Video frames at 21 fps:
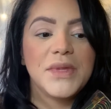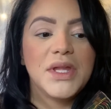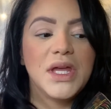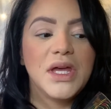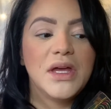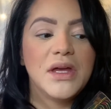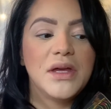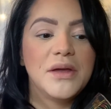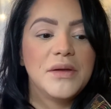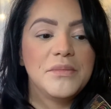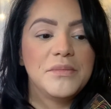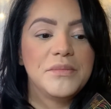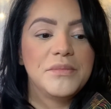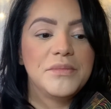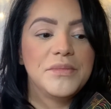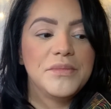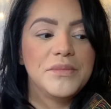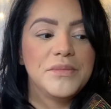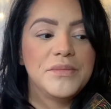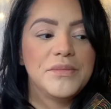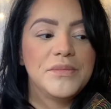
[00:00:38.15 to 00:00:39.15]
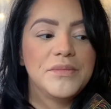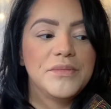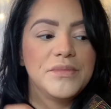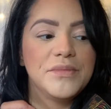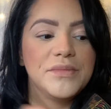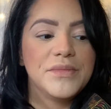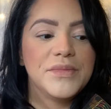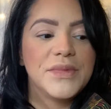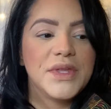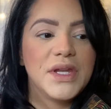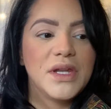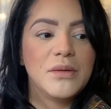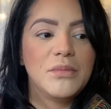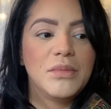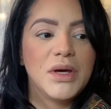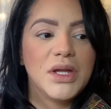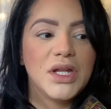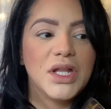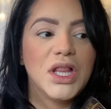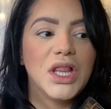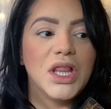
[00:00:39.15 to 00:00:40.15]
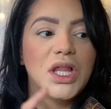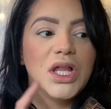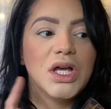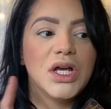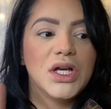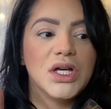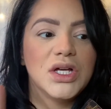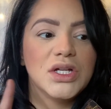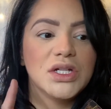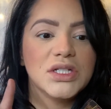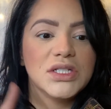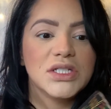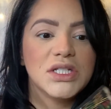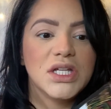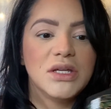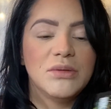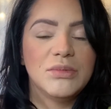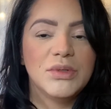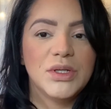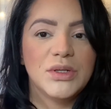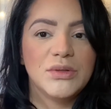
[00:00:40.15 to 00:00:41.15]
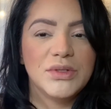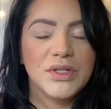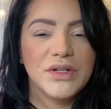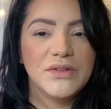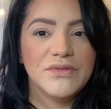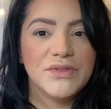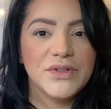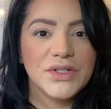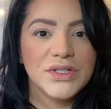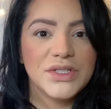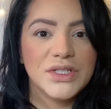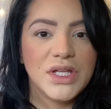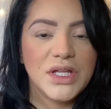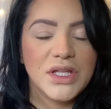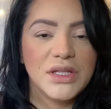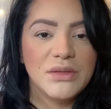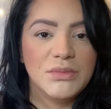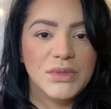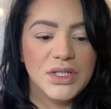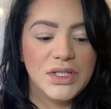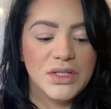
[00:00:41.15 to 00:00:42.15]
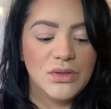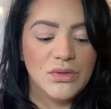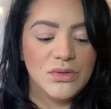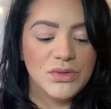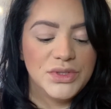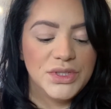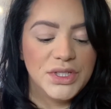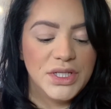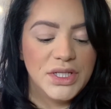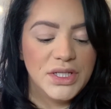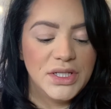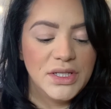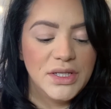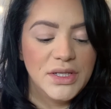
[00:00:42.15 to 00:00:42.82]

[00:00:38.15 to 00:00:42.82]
that I bought a long time ago when I first saw them at Ulta,